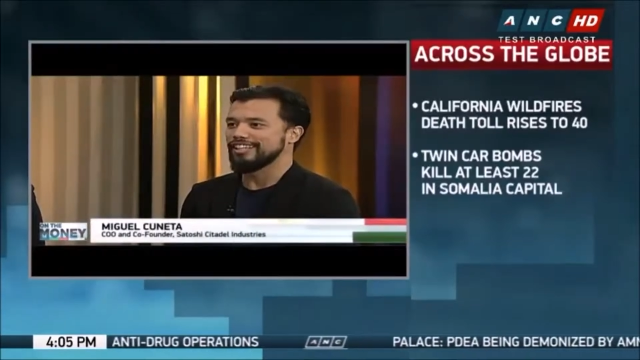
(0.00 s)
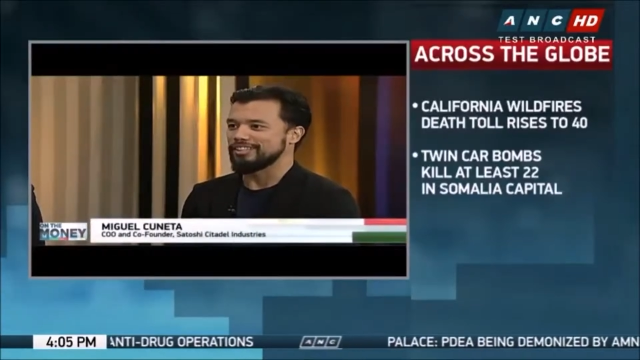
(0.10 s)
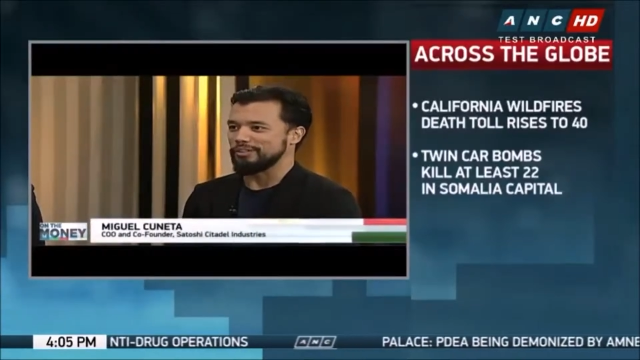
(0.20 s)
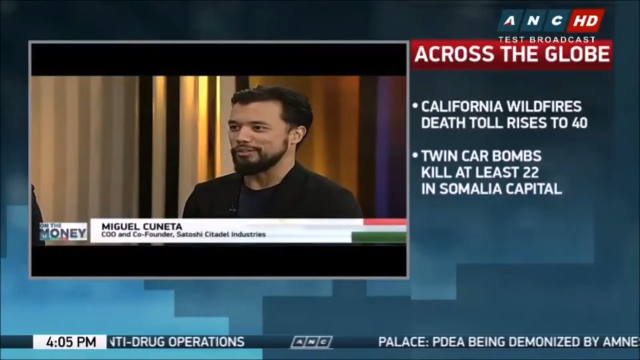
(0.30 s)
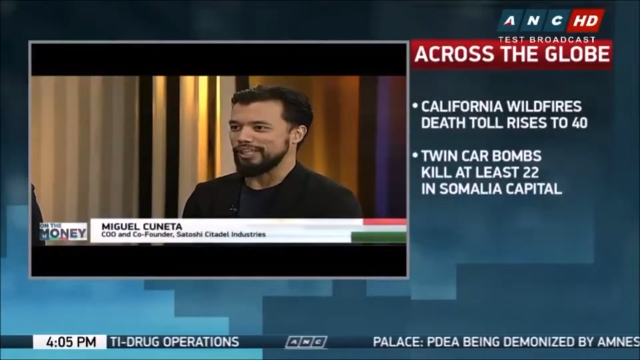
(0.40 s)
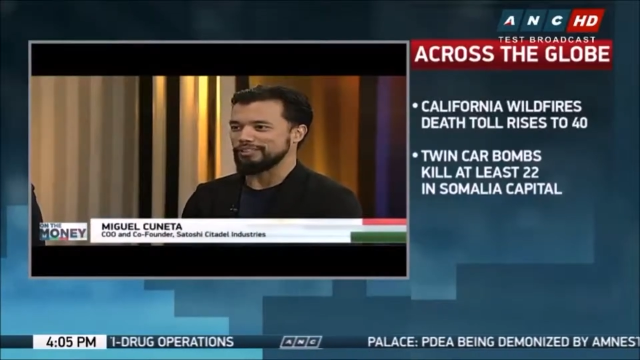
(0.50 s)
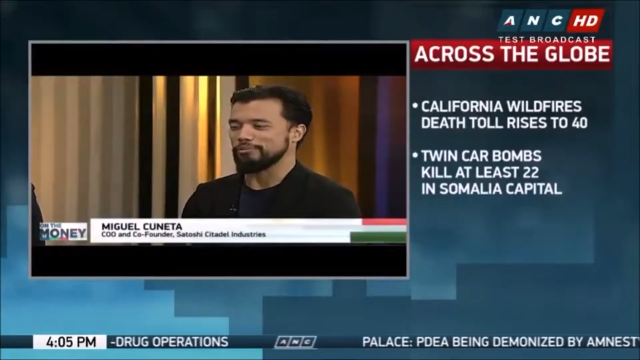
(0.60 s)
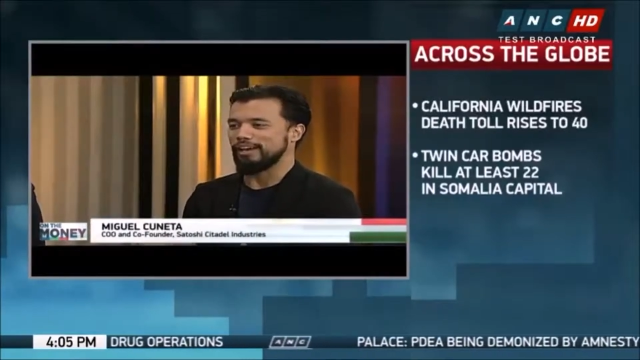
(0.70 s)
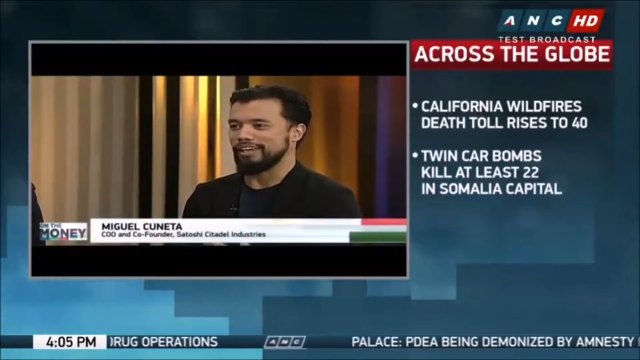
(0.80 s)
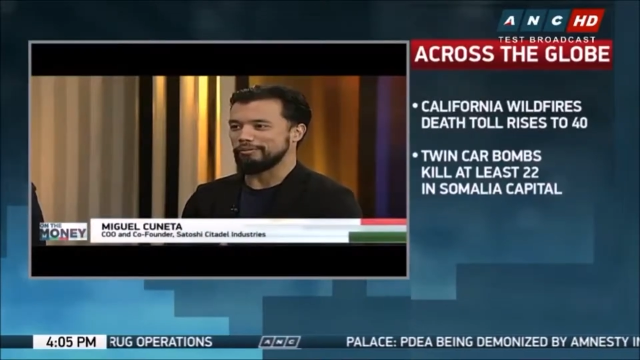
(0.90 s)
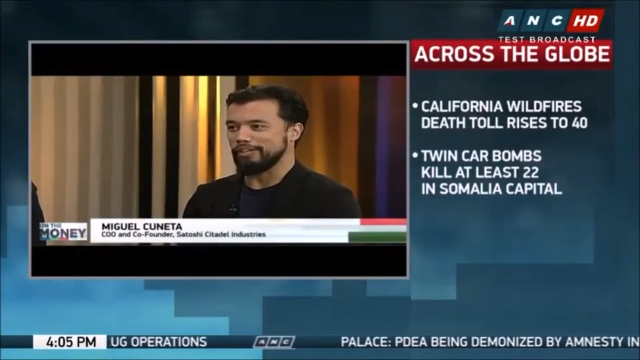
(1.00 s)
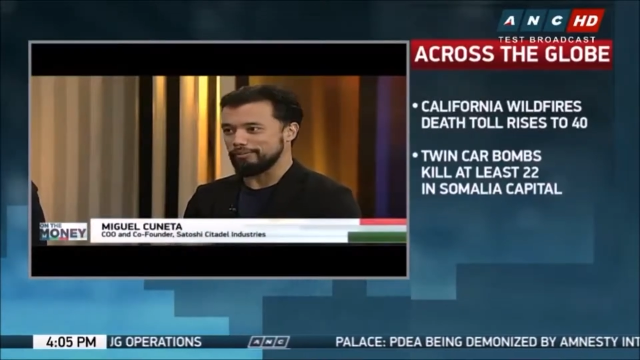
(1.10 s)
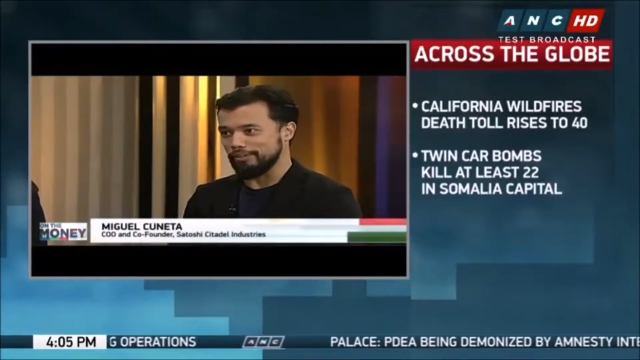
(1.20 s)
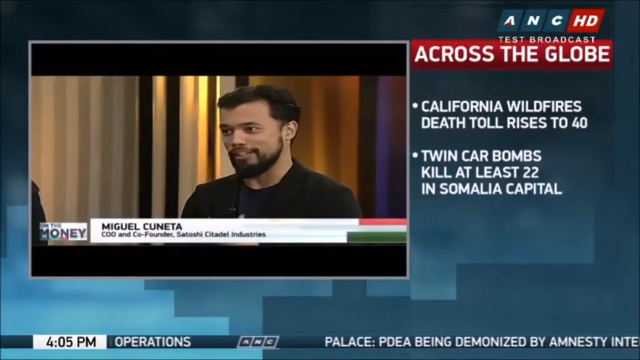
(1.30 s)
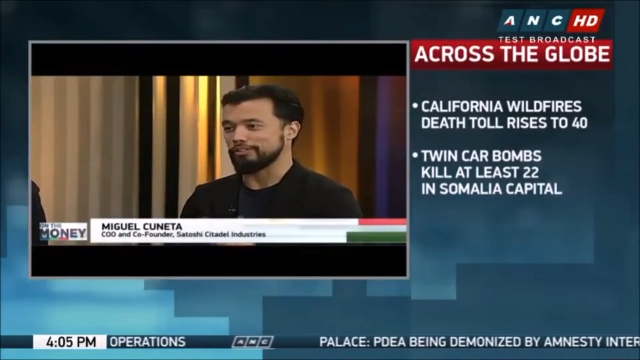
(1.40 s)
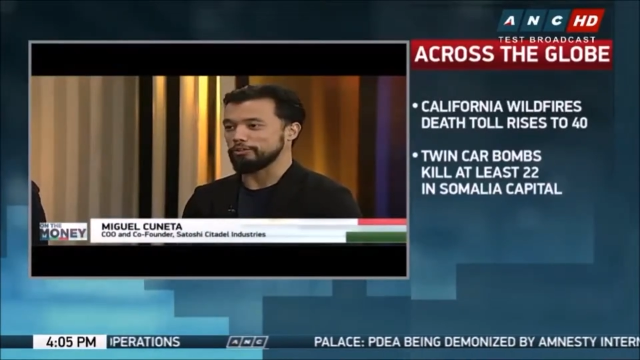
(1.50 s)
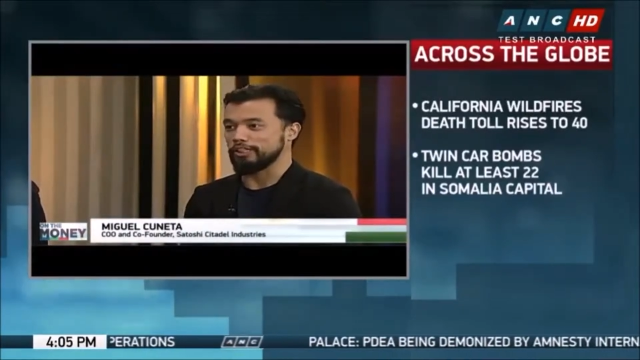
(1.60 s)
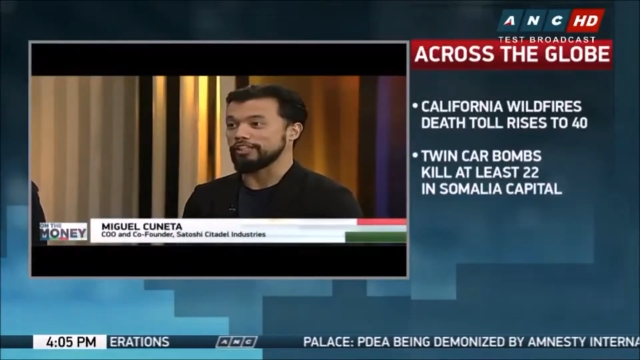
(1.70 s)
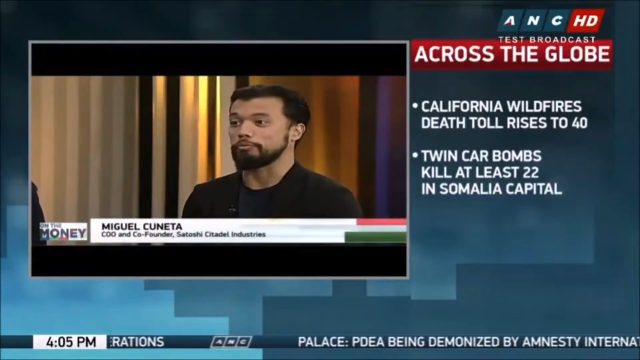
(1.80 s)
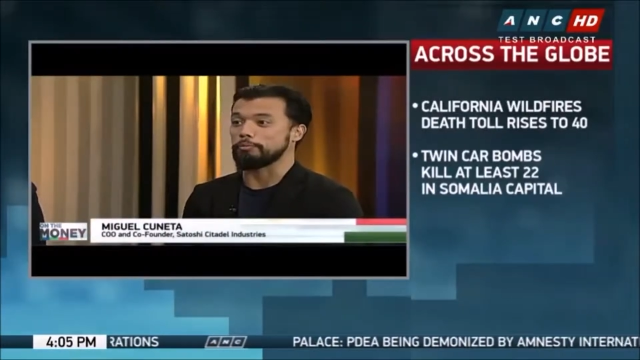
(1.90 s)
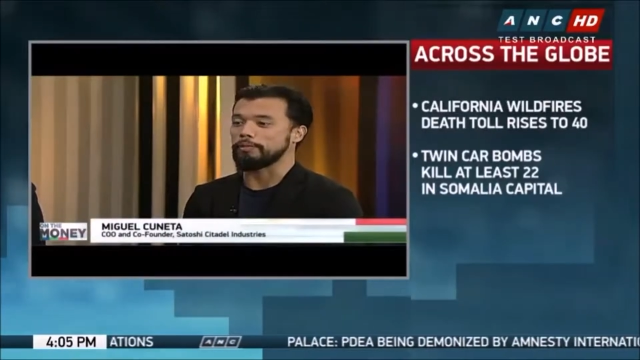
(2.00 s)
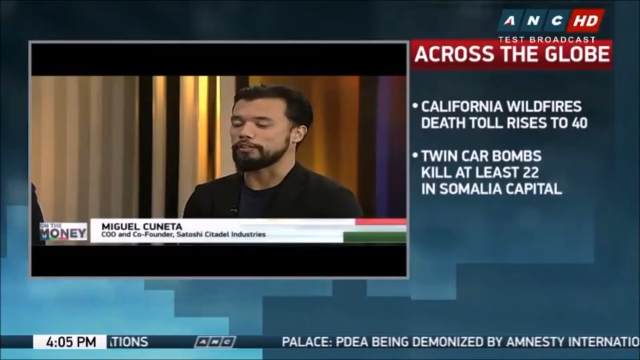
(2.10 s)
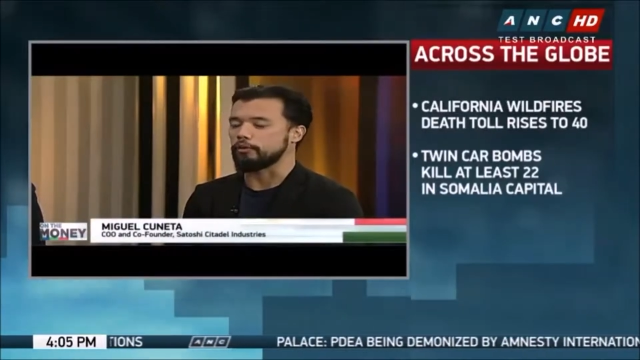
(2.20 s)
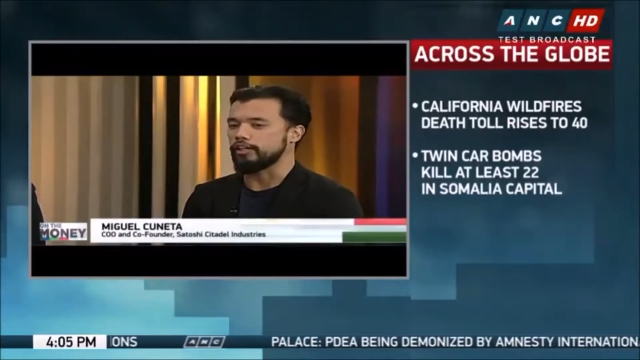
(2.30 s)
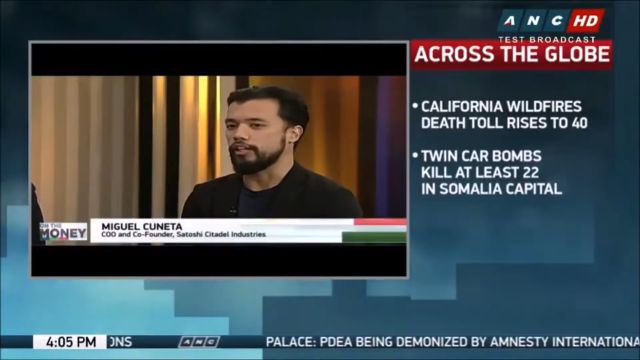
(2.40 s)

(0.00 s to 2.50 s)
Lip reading: So that's why we were associated with Bitcoin.